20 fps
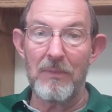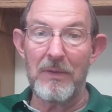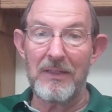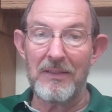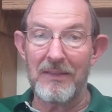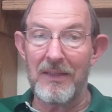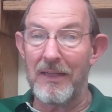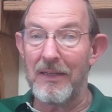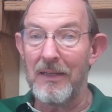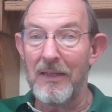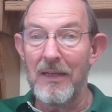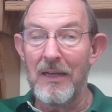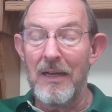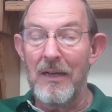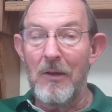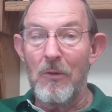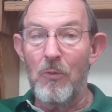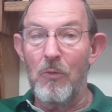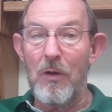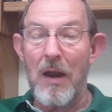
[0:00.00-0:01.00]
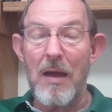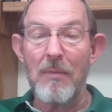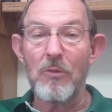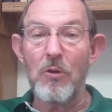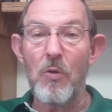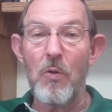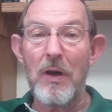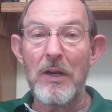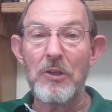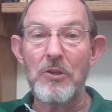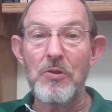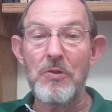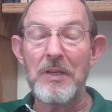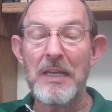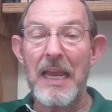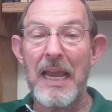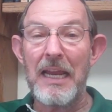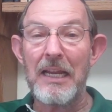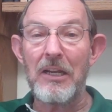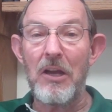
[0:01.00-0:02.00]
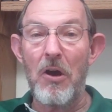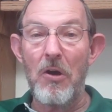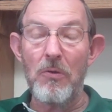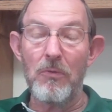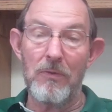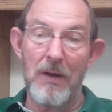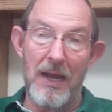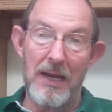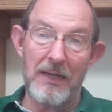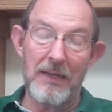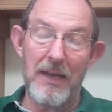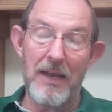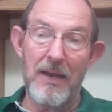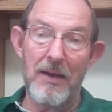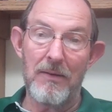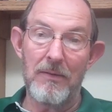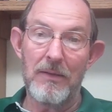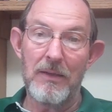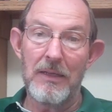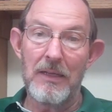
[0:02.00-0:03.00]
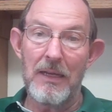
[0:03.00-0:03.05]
He said, Where I'm going, you can't go right now.